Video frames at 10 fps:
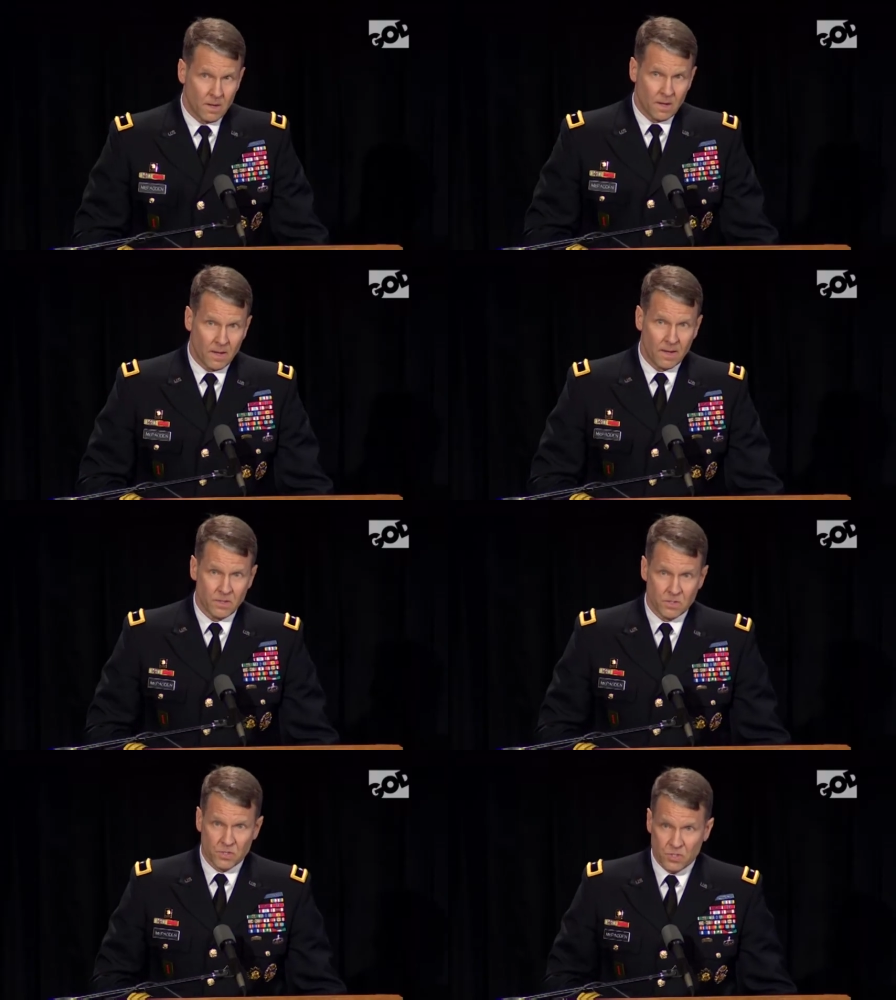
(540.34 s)

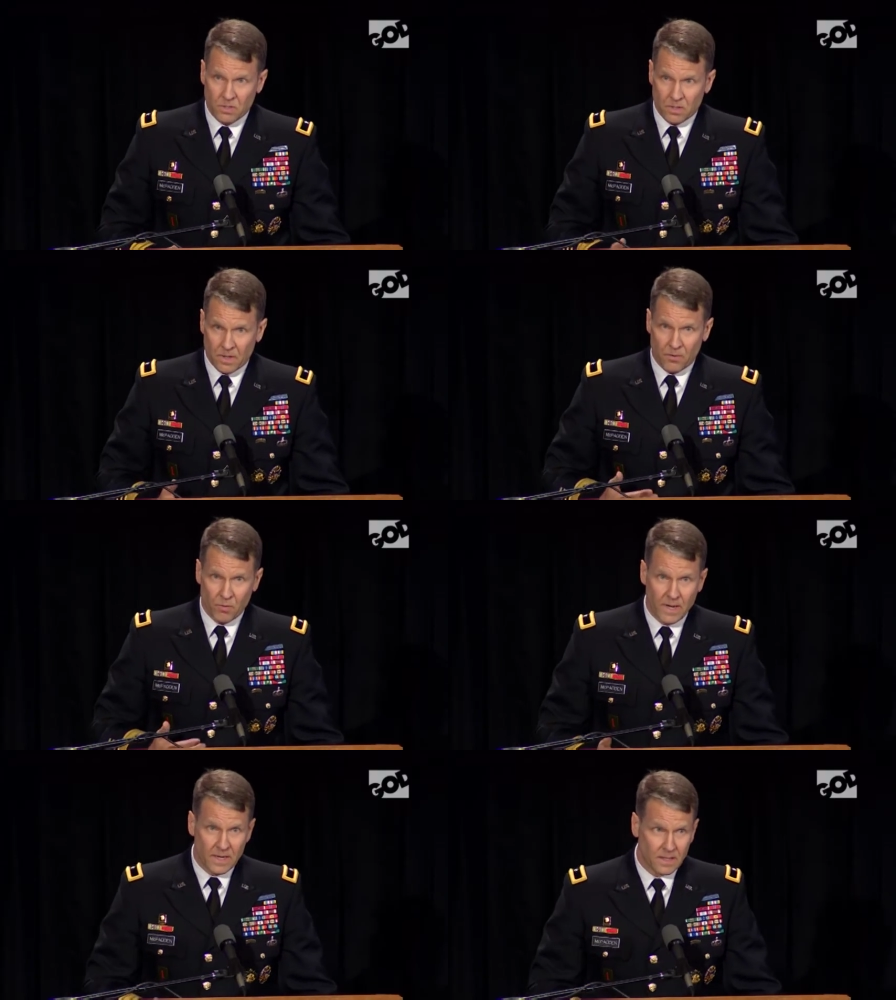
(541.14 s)
And in
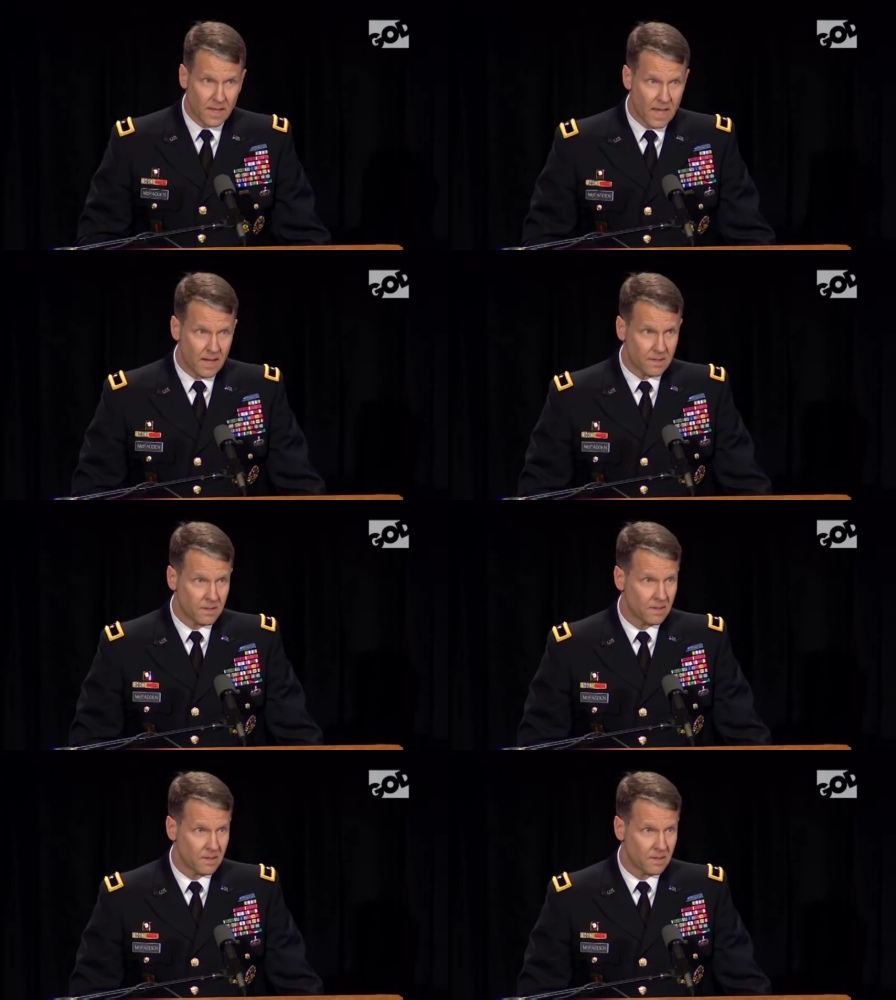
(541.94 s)
reading that,